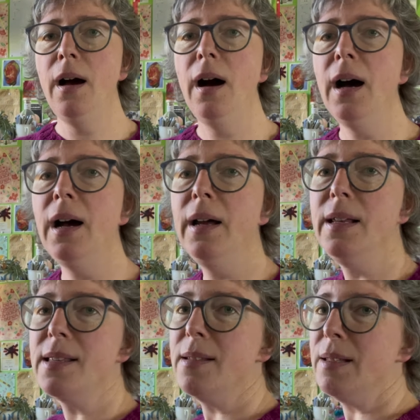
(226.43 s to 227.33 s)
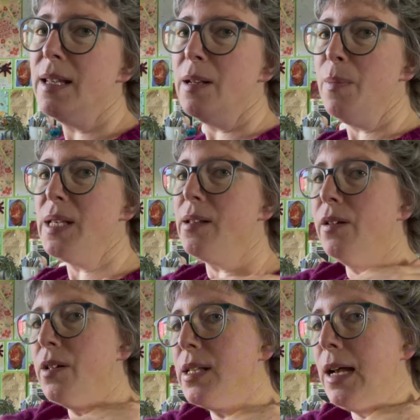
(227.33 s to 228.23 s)
I did
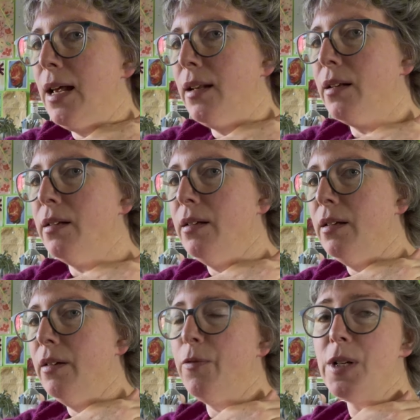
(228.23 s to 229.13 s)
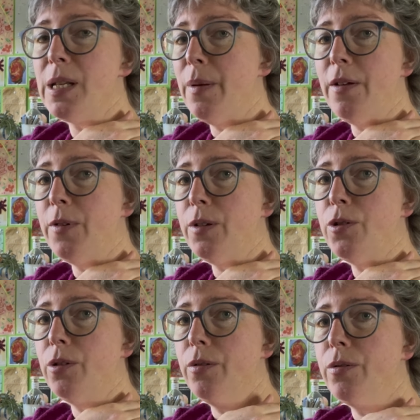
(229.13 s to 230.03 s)
misunderstand. First time I'd ever done
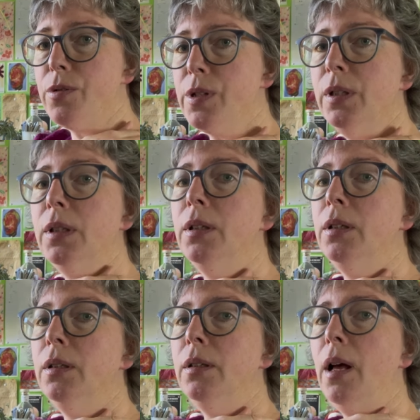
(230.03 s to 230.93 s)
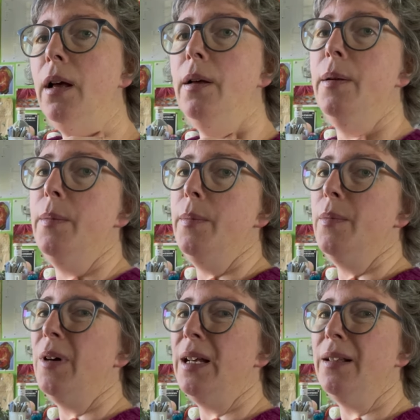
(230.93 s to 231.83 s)
short rows.
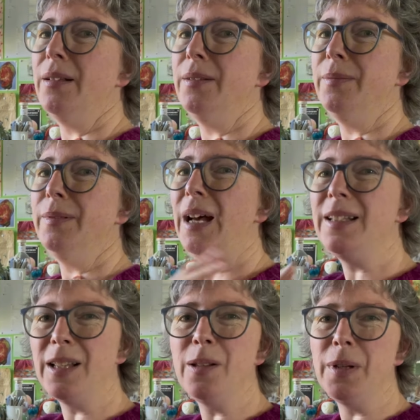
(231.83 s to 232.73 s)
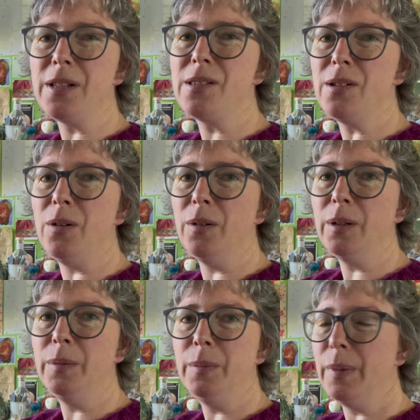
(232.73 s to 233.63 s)
Well, I'd done them in a sock,
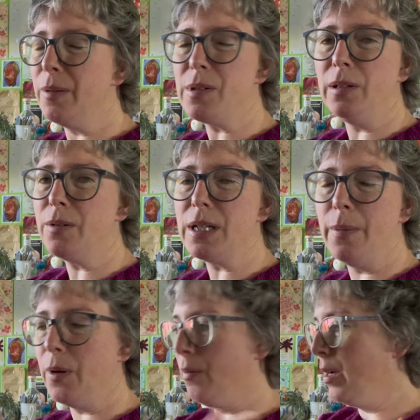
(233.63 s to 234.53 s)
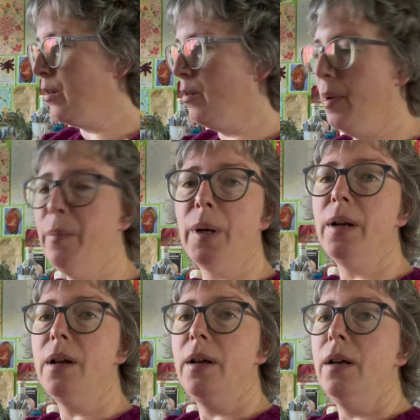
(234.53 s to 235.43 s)
but it was a long time ago and I don't remember.
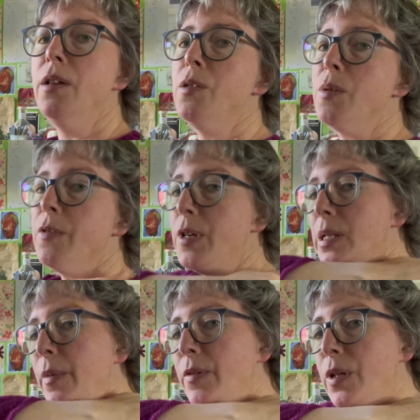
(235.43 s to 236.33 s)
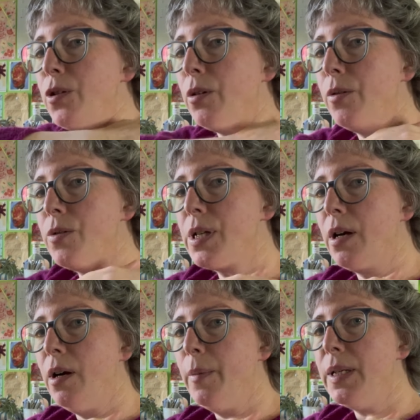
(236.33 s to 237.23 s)
So it's the first time I've done short rows in a
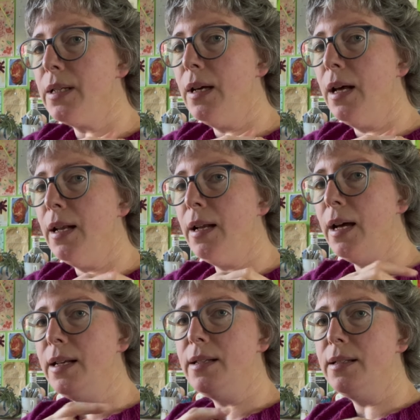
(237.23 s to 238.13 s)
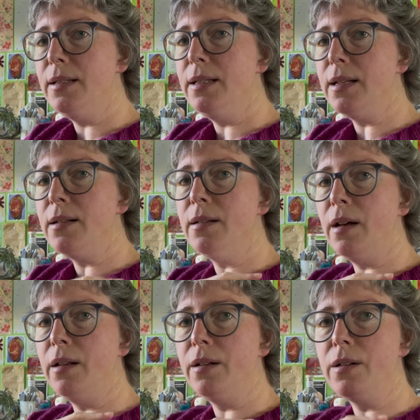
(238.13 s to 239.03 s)
garment, and I didn't
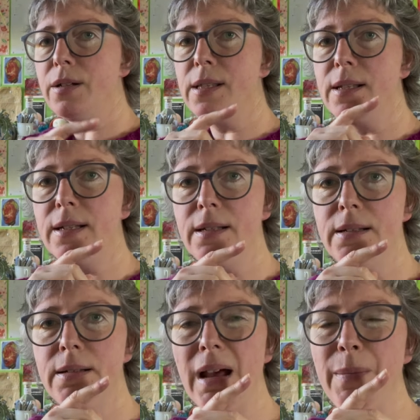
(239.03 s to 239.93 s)
understand. I